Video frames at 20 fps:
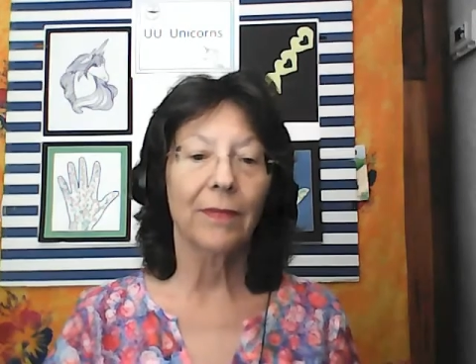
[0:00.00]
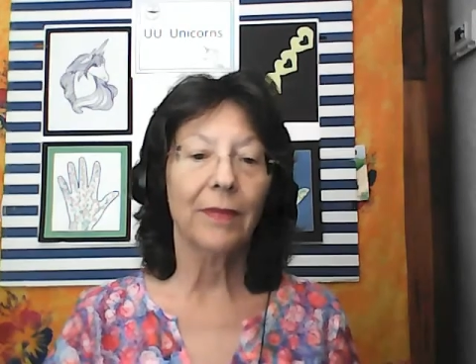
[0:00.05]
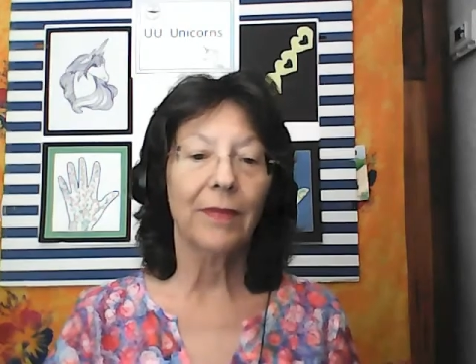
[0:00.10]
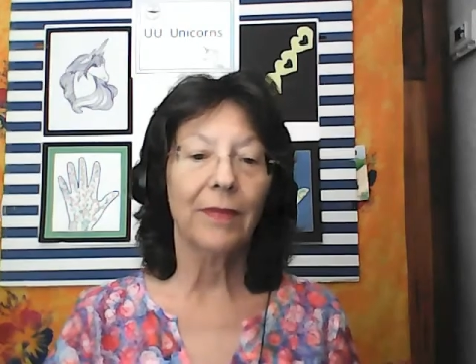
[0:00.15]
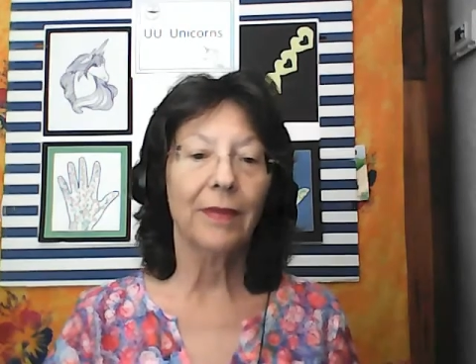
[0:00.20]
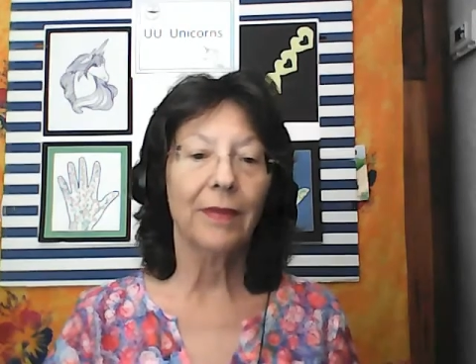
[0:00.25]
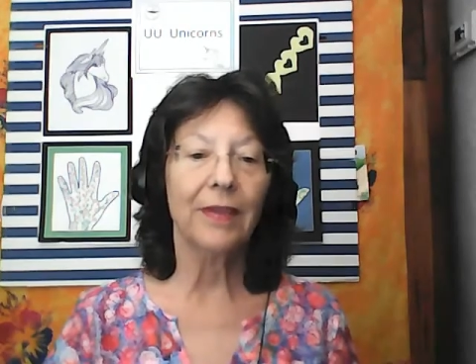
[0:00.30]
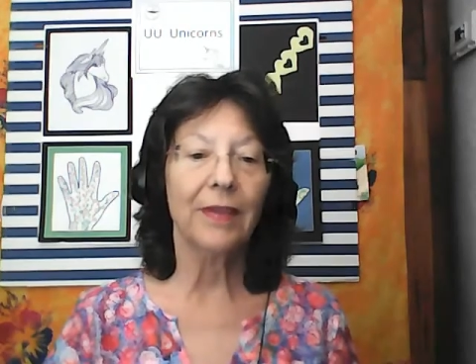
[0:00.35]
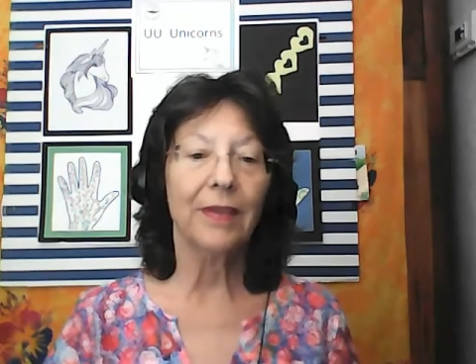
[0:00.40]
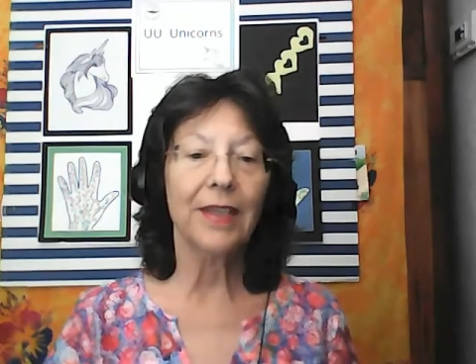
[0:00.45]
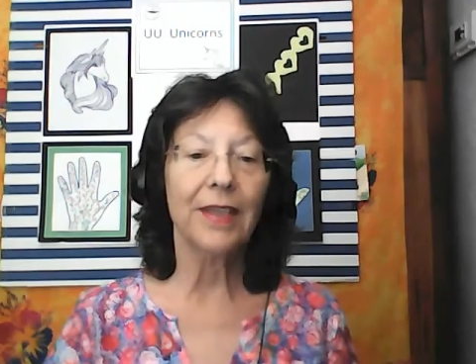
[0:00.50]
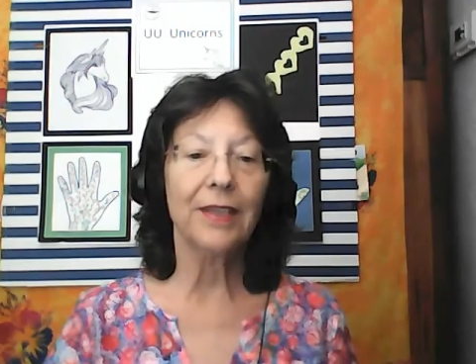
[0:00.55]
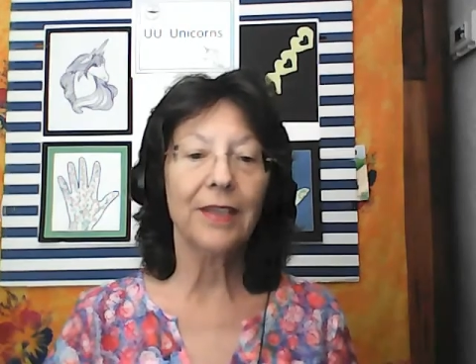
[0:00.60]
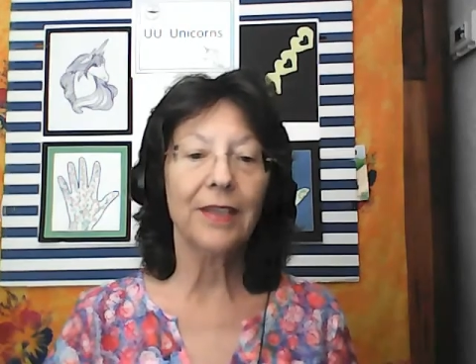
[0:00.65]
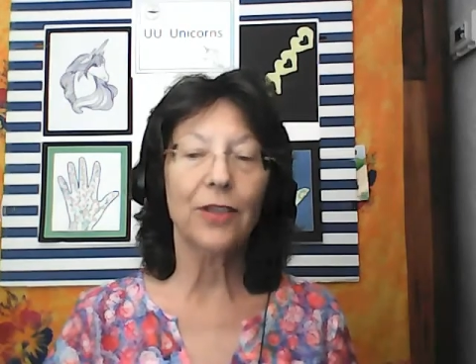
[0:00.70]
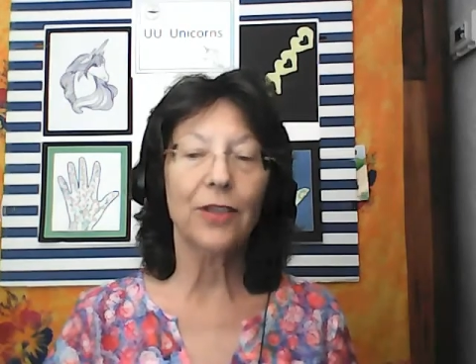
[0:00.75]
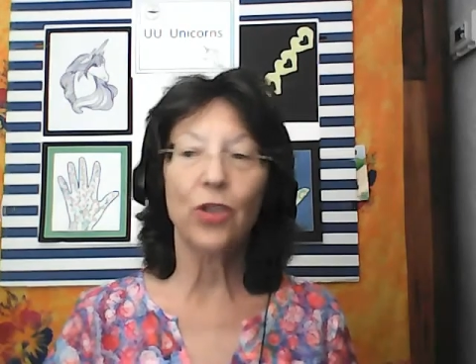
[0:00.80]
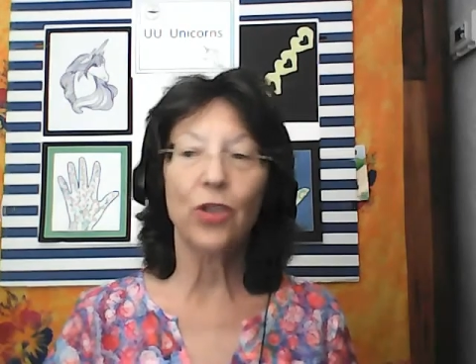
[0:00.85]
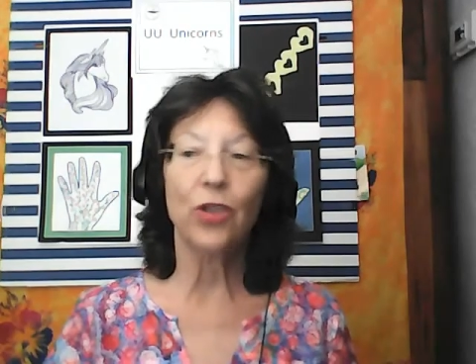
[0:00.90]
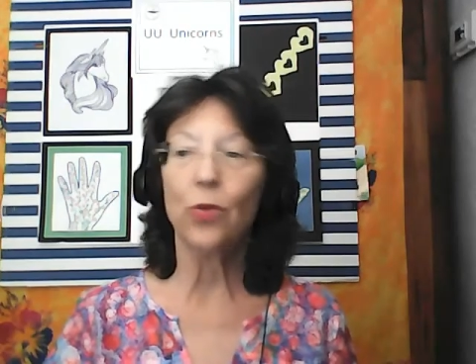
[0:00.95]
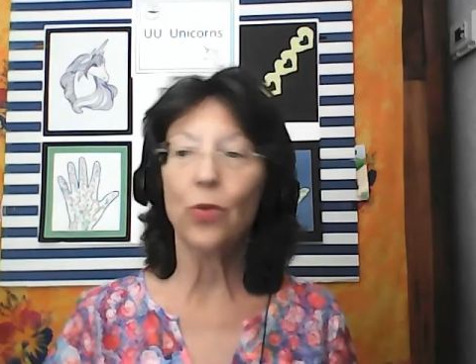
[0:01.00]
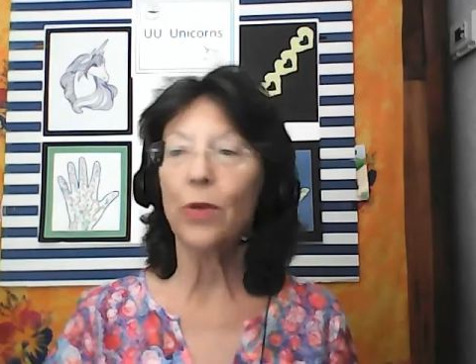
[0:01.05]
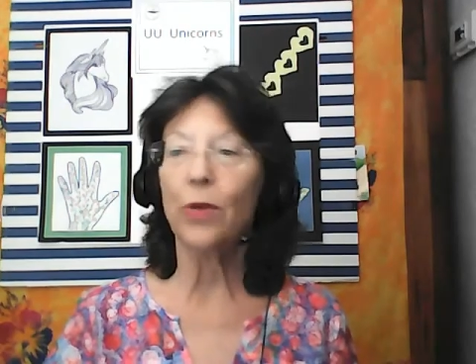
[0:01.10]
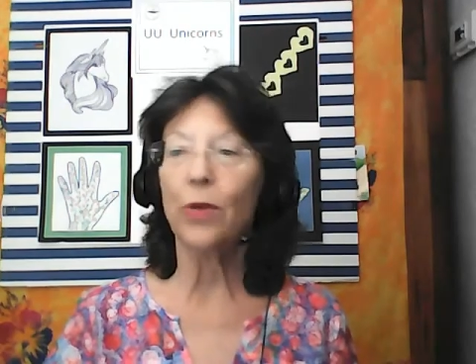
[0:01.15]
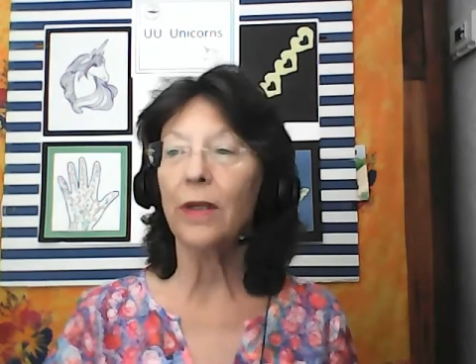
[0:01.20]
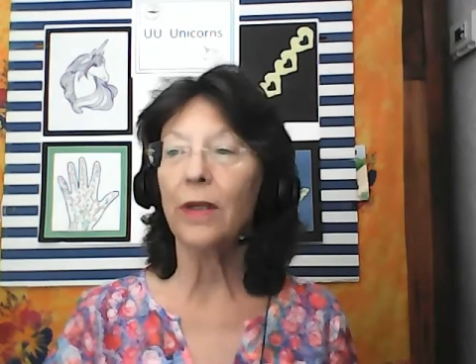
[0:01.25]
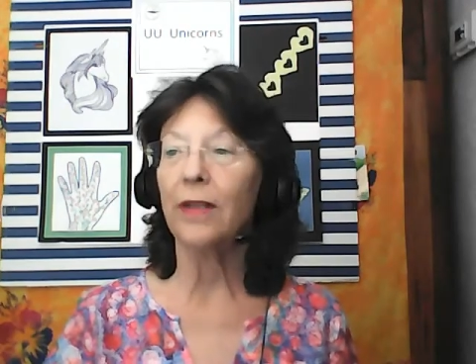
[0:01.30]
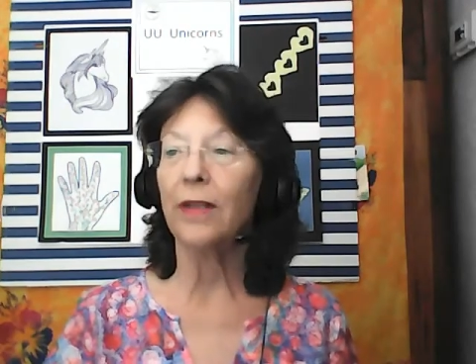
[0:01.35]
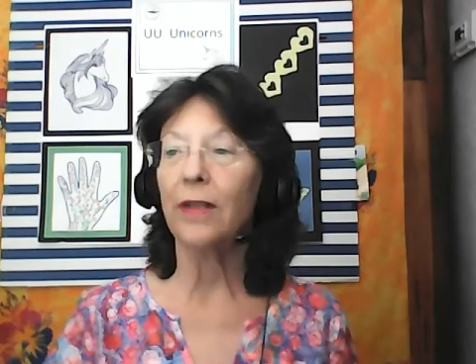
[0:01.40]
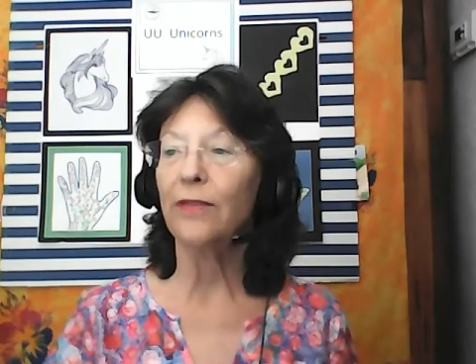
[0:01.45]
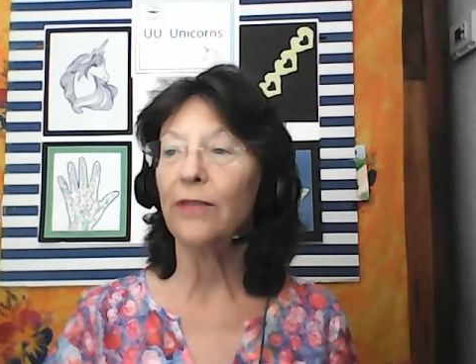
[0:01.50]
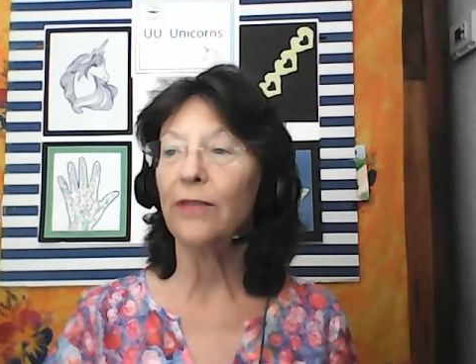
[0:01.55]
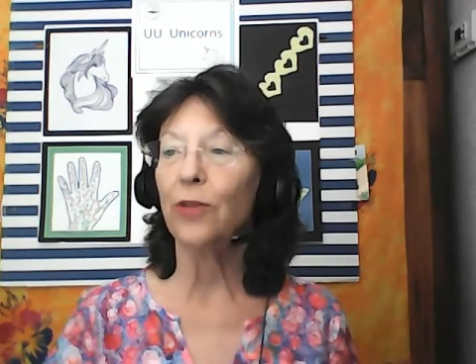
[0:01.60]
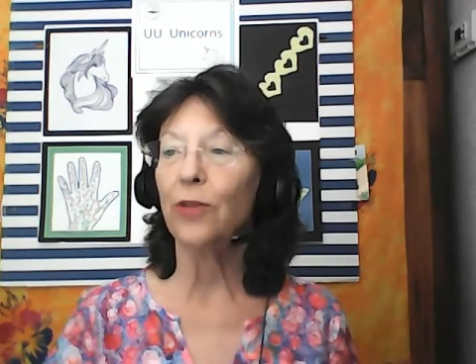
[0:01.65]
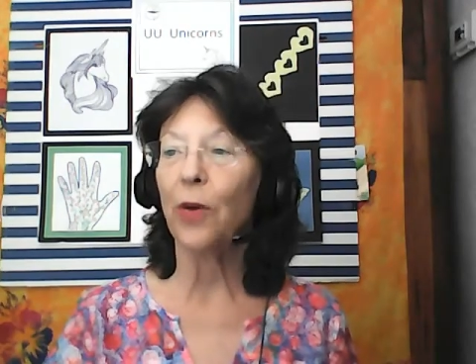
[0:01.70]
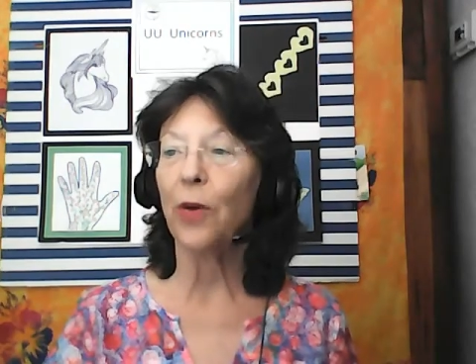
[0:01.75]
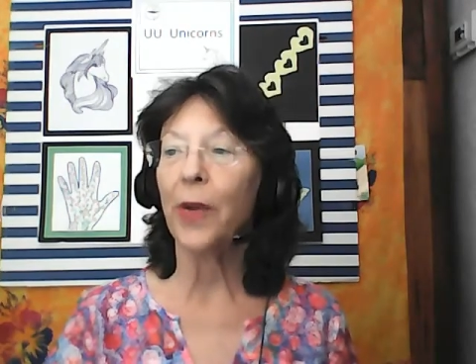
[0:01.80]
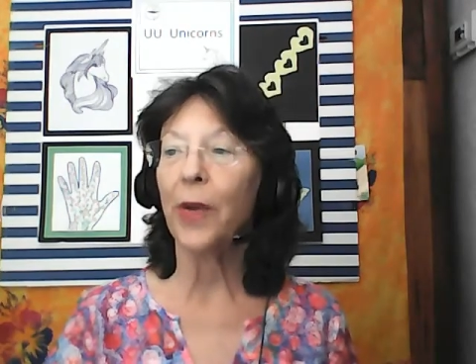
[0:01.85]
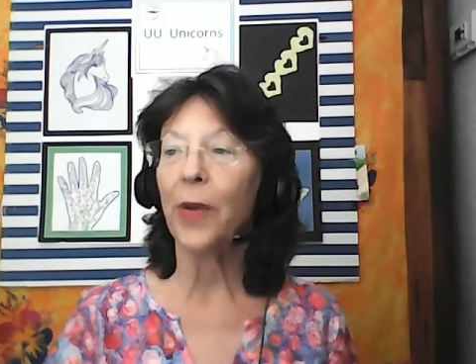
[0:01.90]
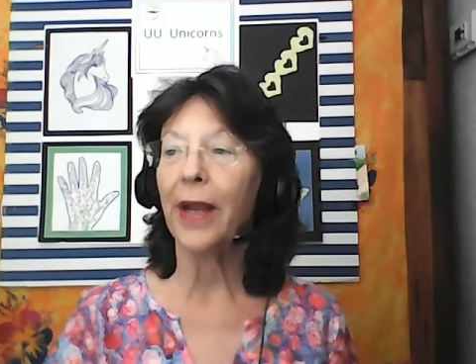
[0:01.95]
This door of
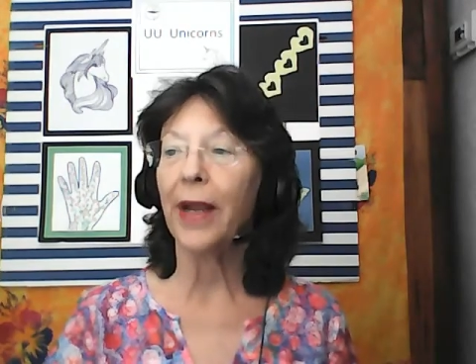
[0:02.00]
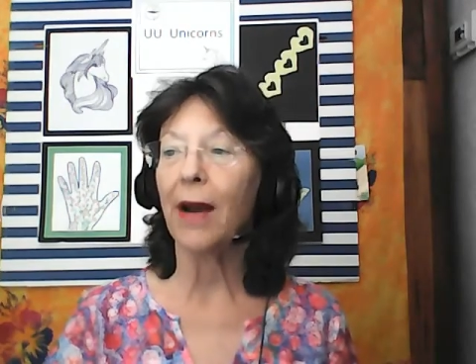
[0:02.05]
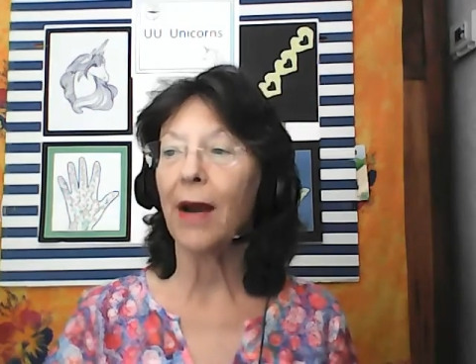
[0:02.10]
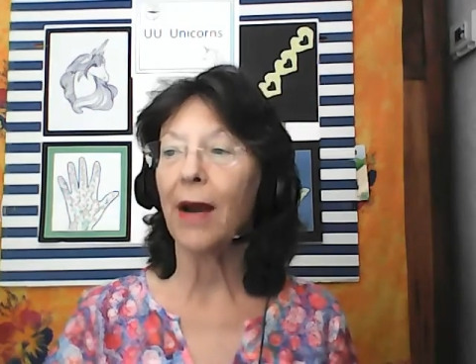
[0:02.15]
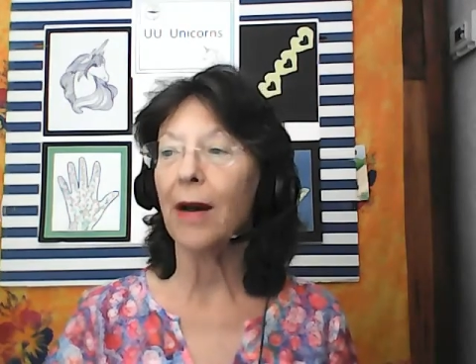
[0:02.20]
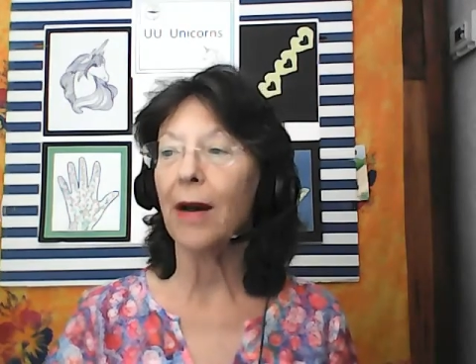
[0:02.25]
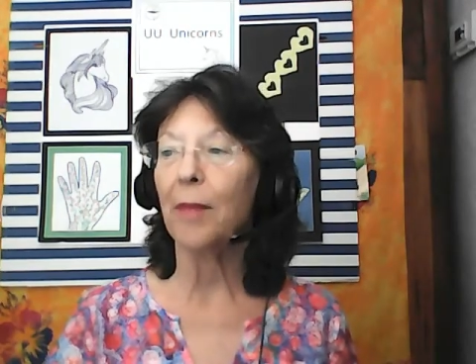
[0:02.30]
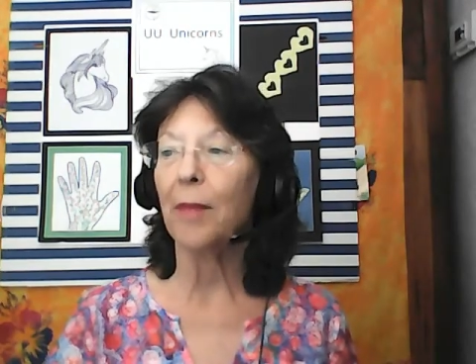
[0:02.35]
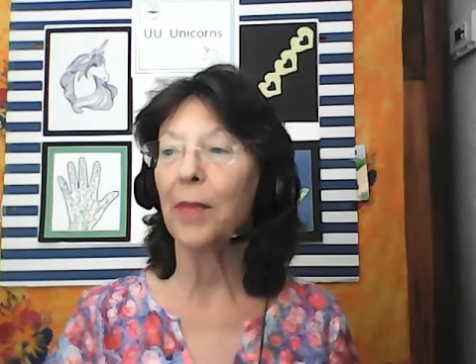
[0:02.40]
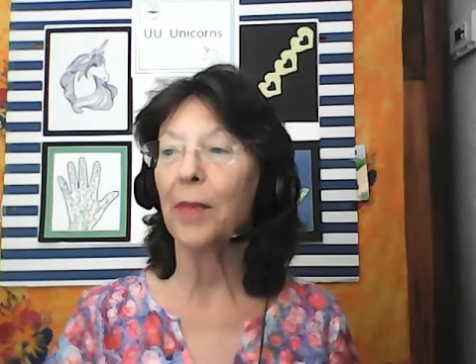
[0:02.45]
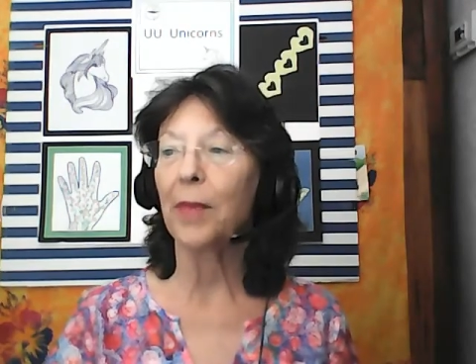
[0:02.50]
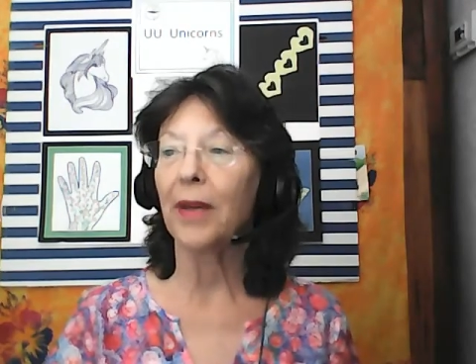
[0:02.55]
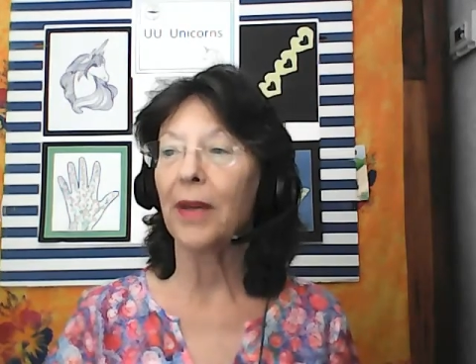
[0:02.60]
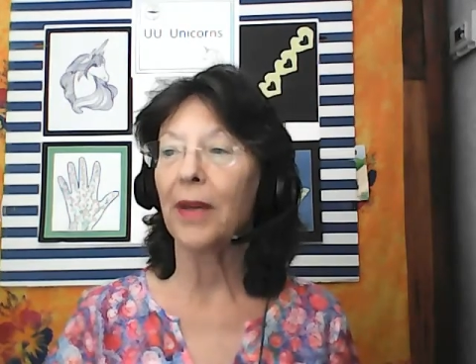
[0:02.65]
growing up